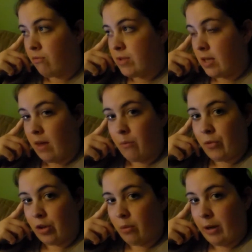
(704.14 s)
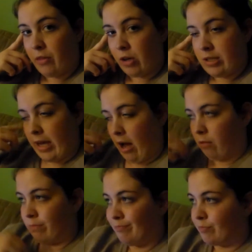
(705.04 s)
see them for a little bit they're in
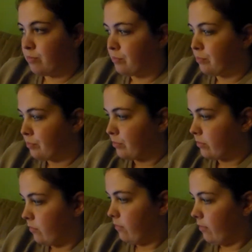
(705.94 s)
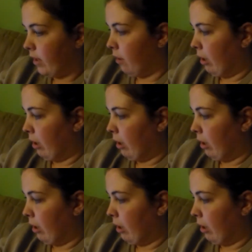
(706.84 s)
town and